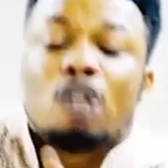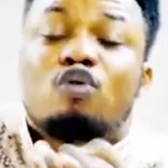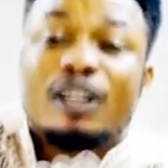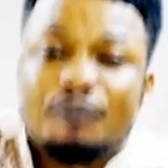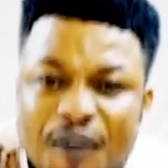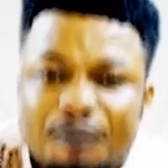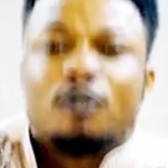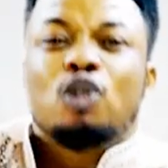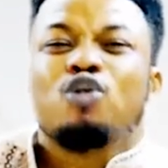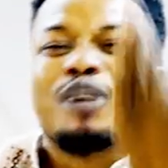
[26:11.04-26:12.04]
25th,
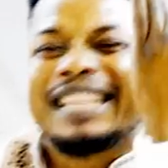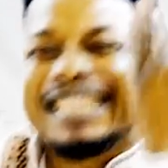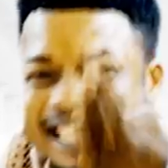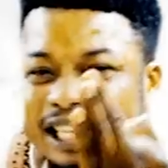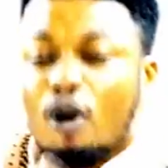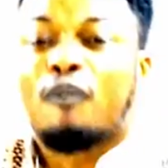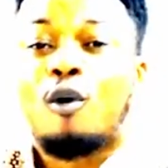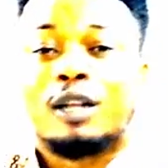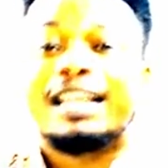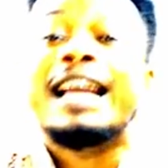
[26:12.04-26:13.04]
26th of what?